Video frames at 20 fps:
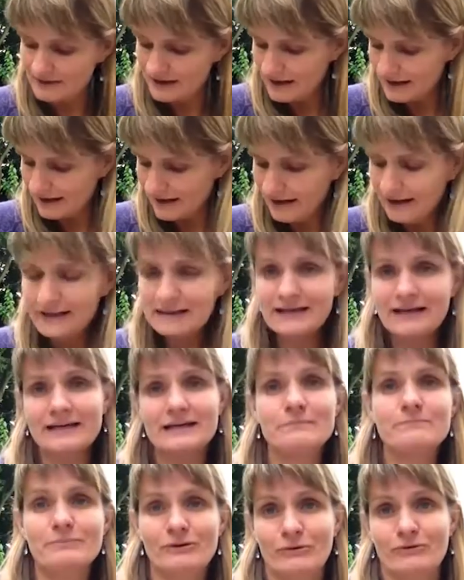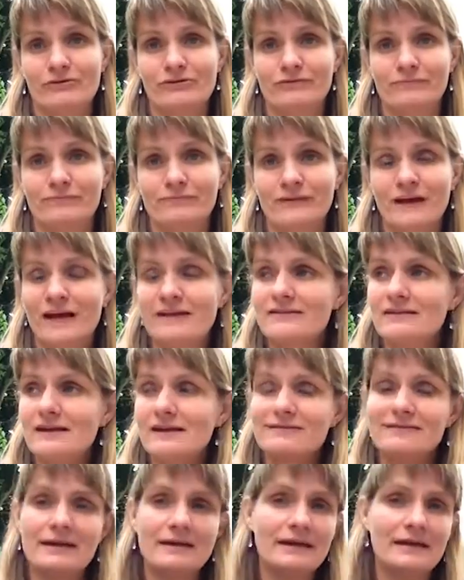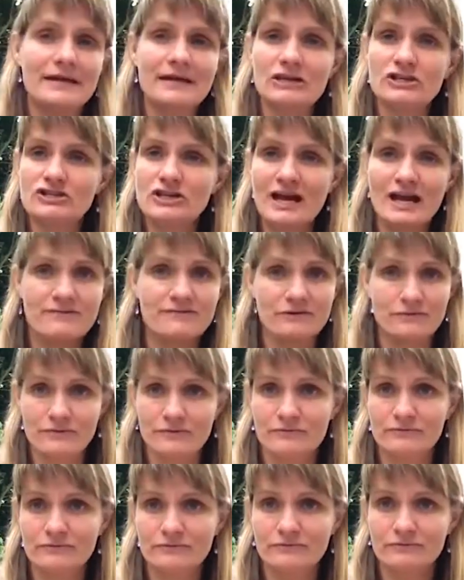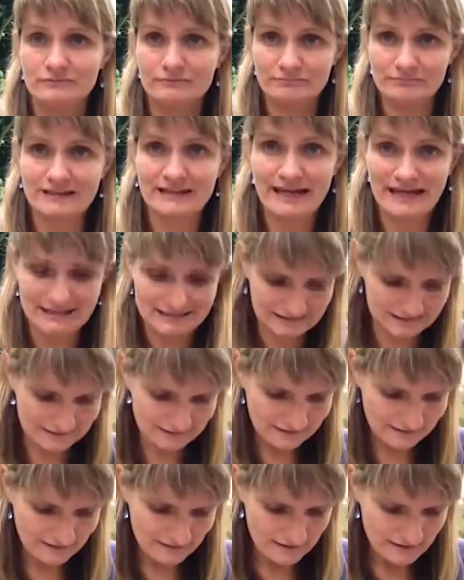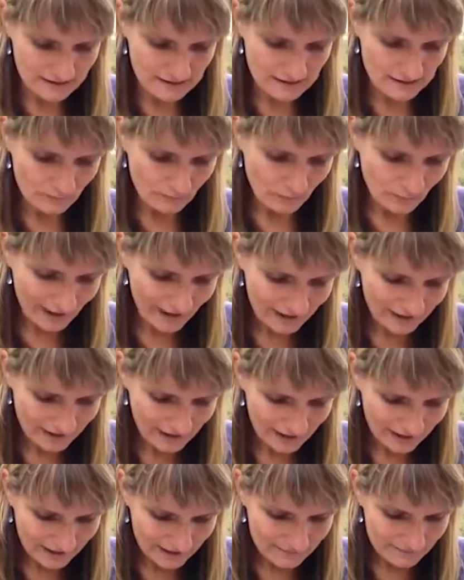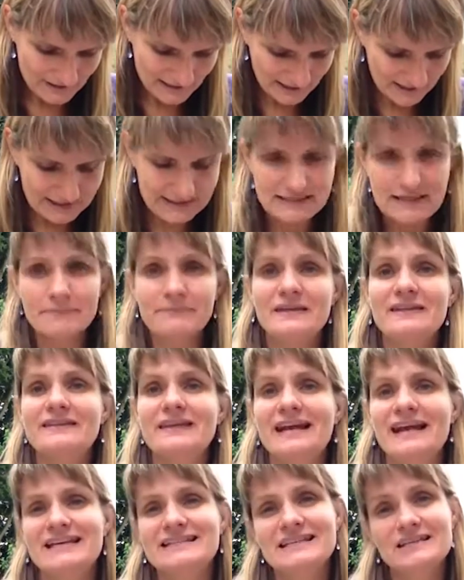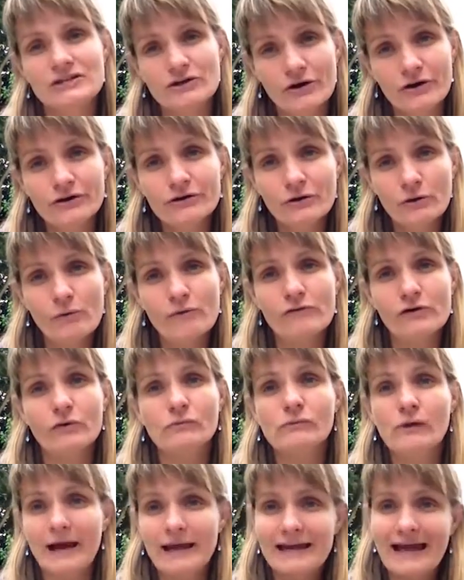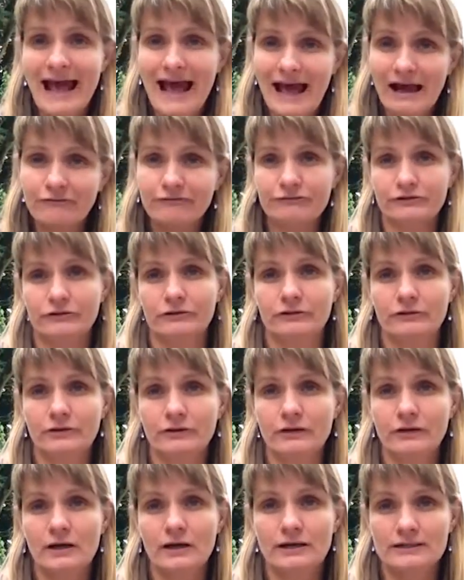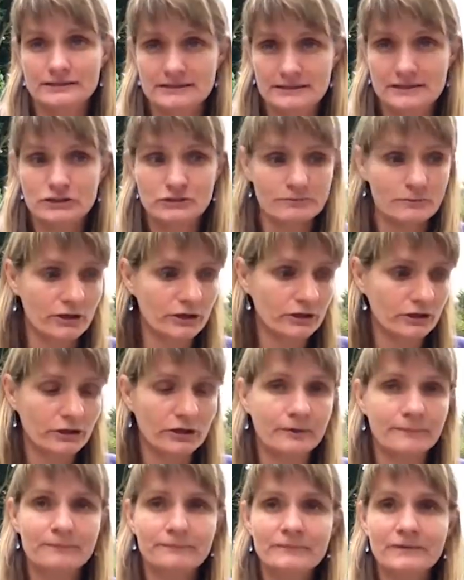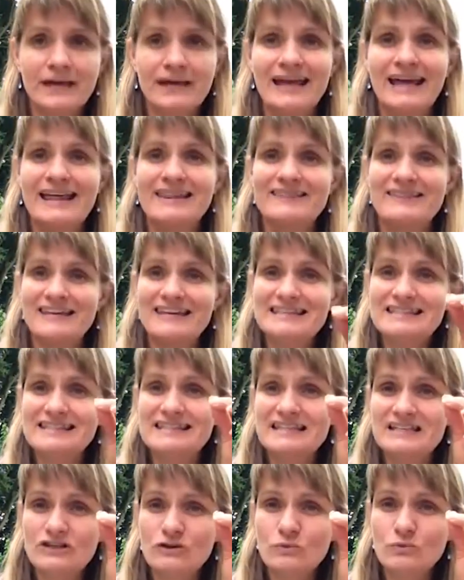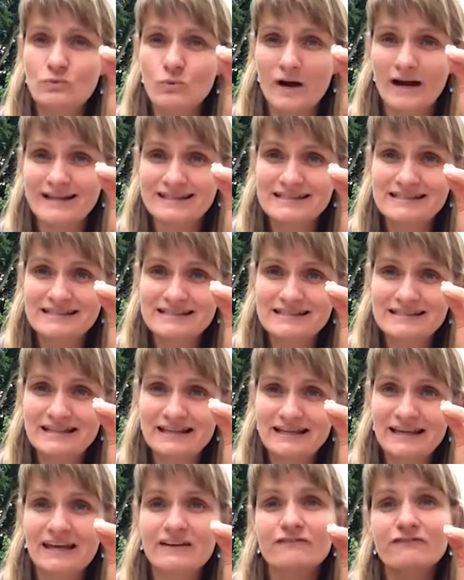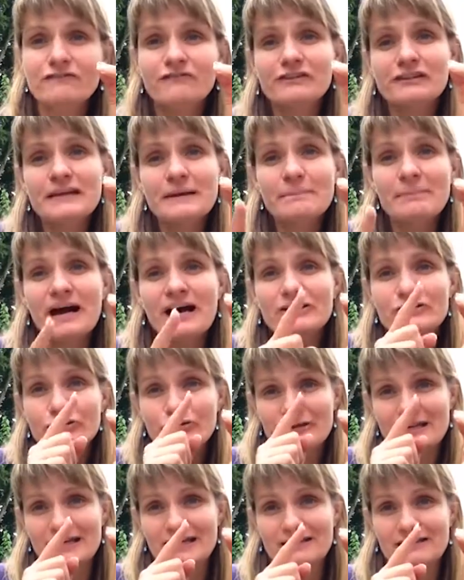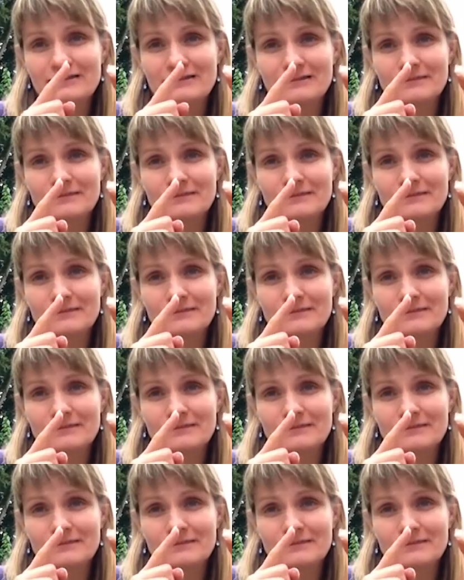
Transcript: I like them both. I think they each have their own place. When I am knitting something that has a yarn over right after a stitch marker, these little ones can flip underneath.